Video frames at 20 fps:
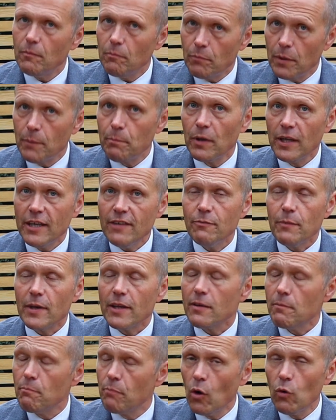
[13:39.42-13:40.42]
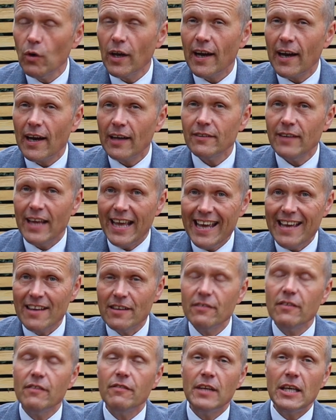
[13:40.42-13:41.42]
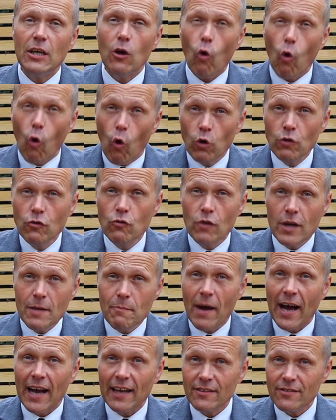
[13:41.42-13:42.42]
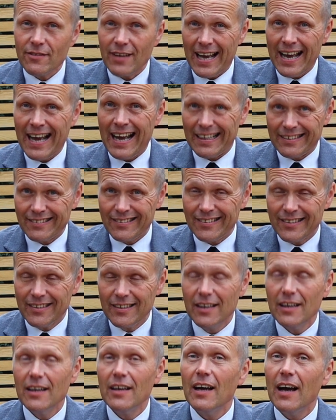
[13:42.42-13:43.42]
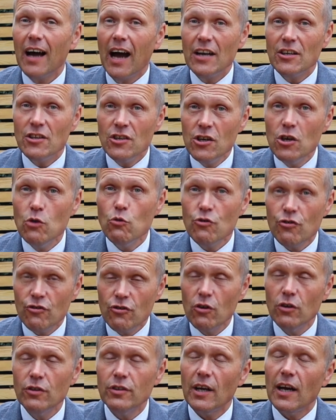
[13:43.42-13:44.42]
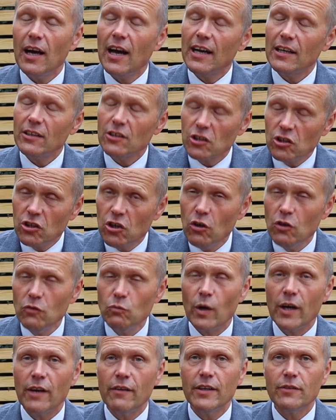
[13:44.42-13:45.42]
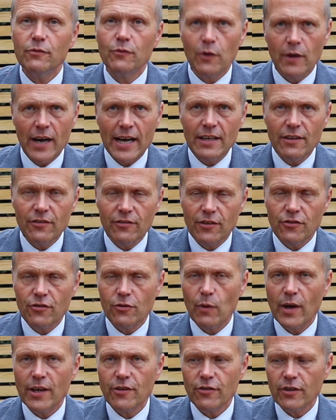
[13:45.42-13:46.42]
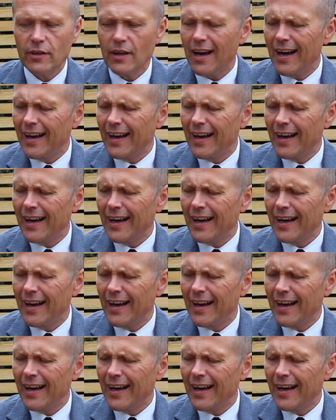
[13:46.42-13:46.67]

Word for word: But believe me, the bowler hat is the ordinary man's hat and you should and could wear it for any situation.